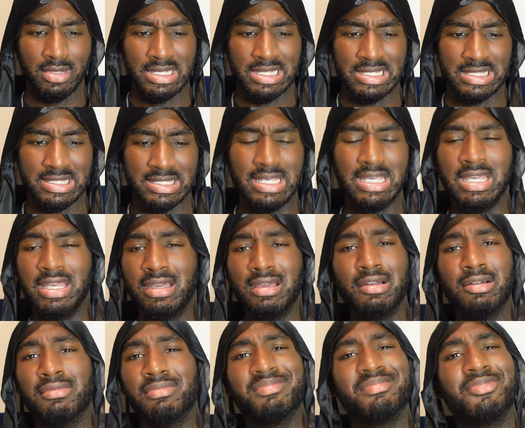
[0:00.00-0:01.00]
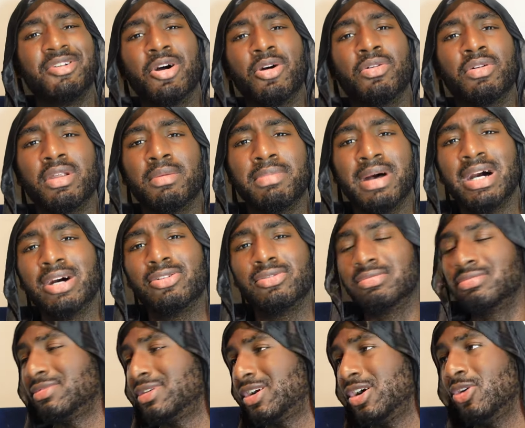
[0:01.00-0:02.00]
seeing going
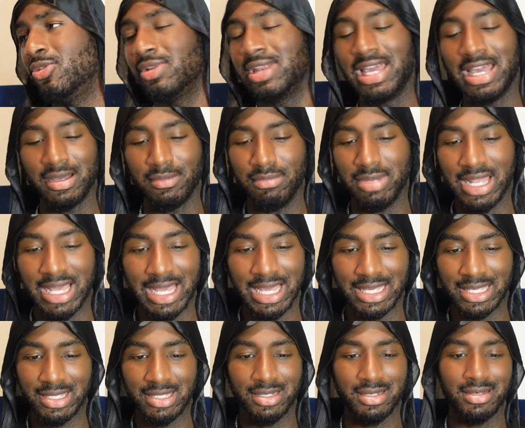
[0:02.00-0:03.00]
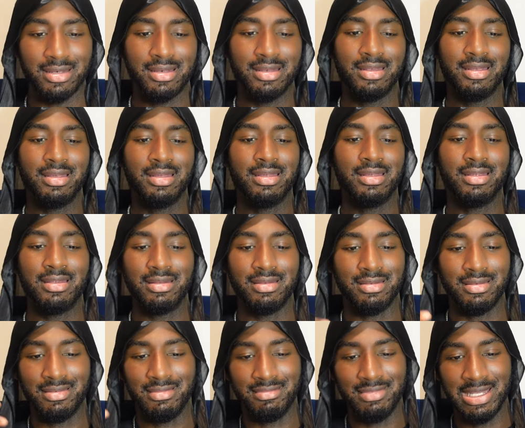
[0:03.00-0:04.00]
about Kodak Black and
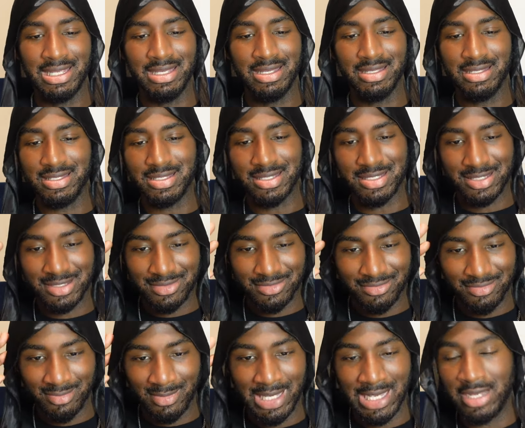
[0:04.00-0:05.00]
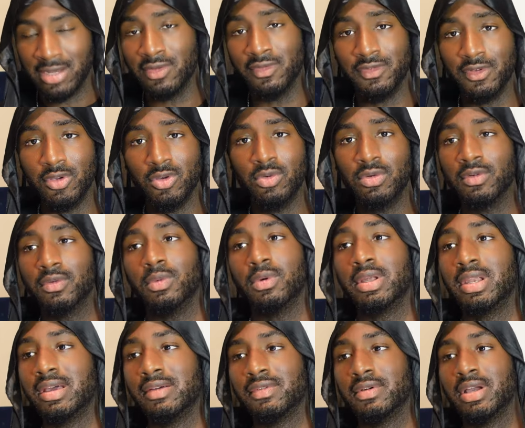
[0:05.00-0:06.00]
his interview or
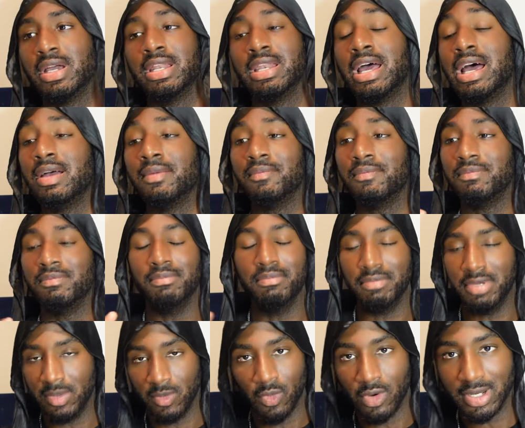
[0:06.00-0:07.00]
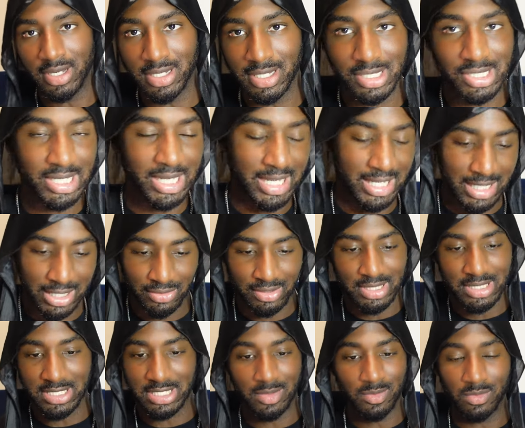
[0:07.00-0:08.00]
whatever, and I've been wanting to check it out
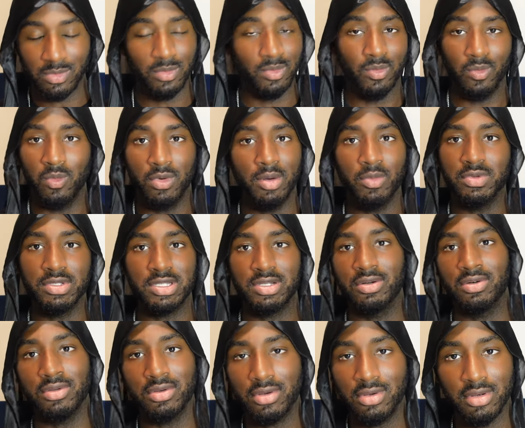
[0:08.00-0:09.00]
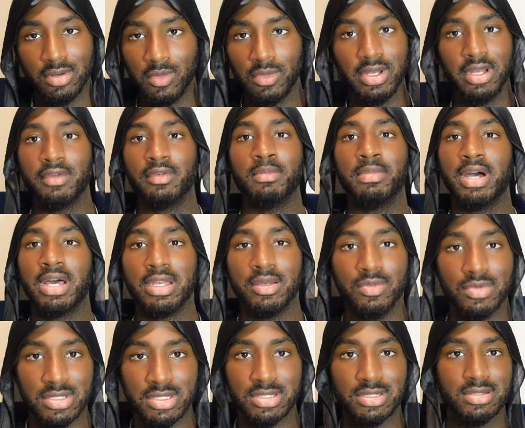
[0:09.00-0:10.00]
to see what was going on and what everybody
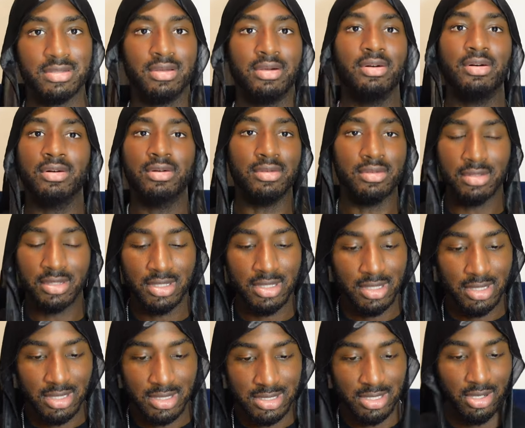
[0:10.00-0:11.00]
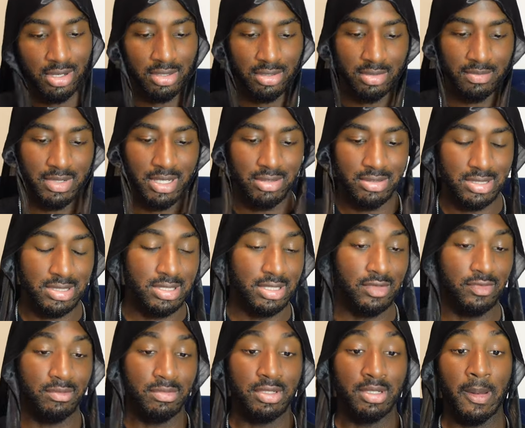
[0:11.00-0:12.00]
was all talking about and
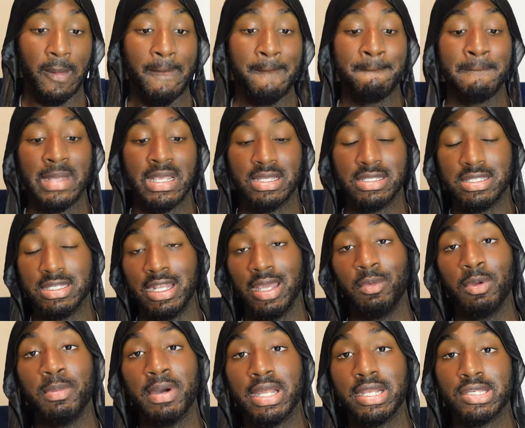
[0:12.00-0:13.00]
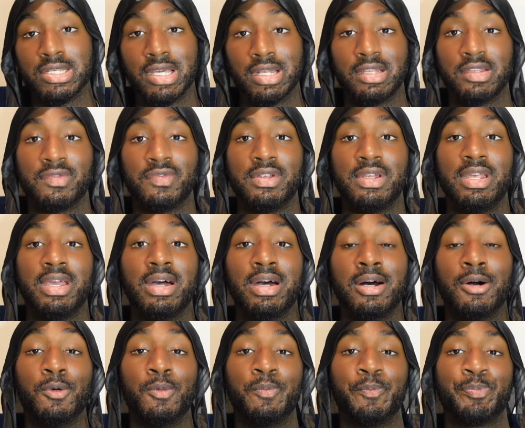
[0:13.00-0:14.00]
stuff. But today we about to check this video
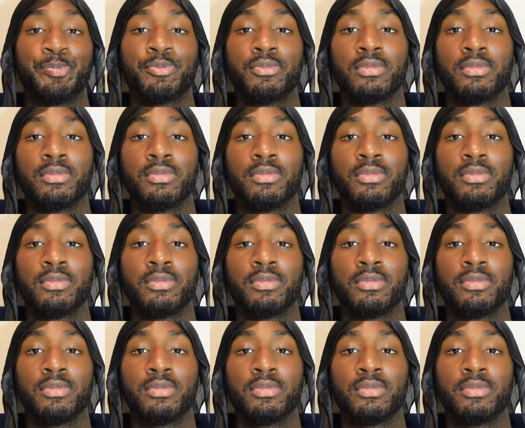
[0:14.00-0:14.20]
out